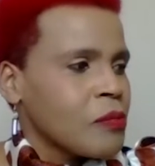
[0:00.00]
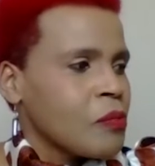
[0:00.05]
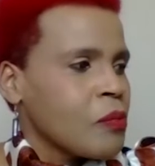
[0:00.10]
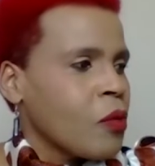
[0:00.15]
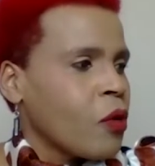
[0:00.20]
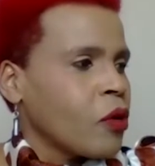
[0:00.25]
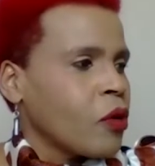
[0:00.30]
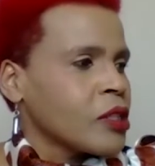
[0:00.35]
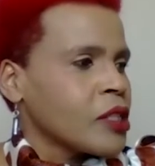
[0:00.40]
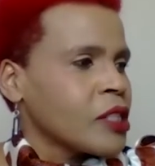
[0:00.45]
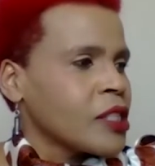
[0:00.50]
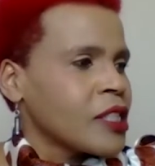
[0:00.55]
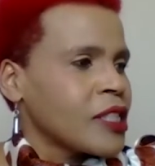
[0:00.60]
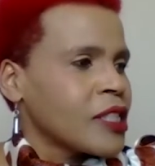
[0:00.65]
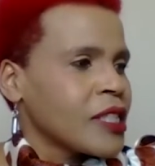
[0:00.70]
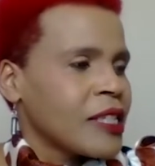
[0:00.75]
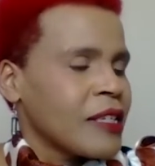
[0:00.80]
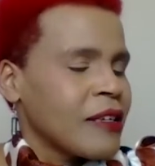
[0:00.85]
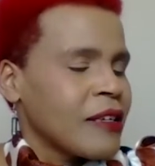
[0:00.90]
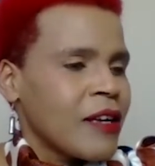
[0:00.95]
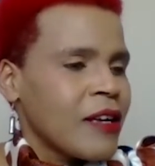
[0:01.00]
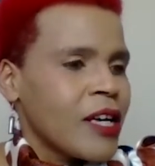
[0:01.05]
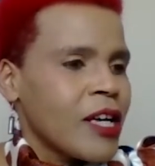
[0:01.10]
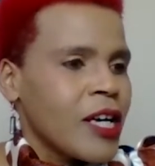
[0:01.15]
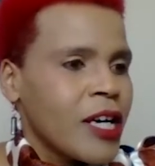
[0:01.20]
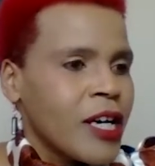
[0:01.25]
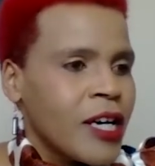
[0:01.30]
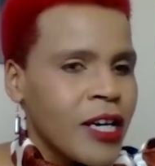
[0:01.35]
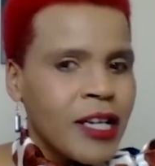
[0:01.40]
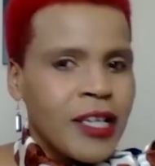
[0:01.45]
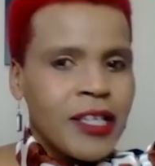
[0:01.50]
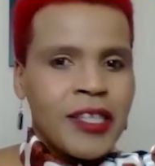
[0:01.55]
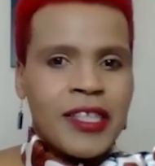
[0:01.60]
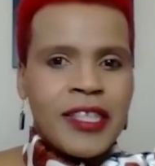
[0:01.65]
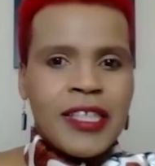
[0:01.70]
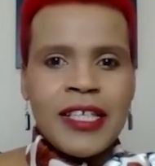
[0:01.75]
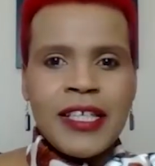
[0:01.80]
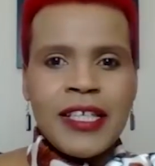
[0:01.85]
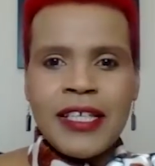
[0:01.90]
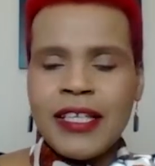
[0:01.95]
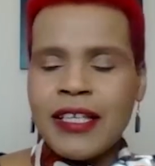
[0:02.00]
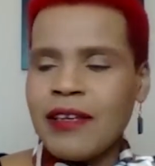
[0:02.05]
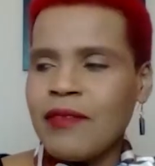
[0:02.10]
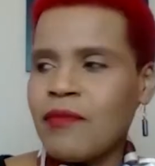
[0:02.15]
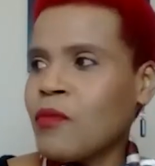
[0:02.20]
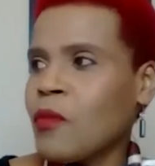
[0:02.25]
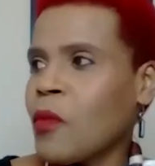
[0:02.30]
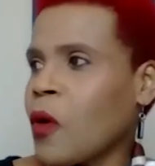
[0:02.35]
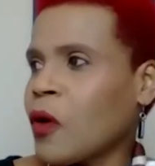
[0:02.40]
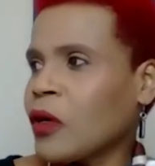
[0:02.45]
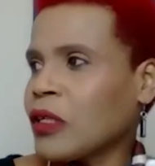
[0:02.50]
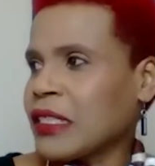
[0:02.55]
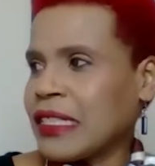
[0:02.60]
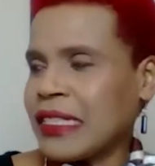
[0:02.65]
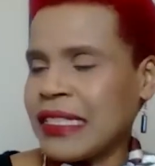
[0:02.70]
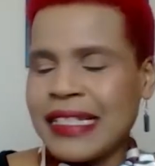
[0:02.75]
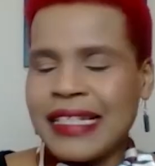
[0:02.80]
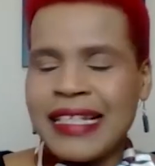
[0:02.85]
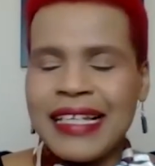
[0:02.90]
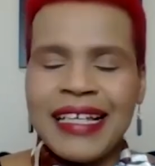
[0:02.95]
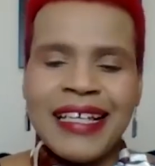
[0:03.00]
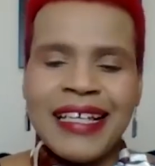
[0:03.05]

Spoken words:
most earthy, most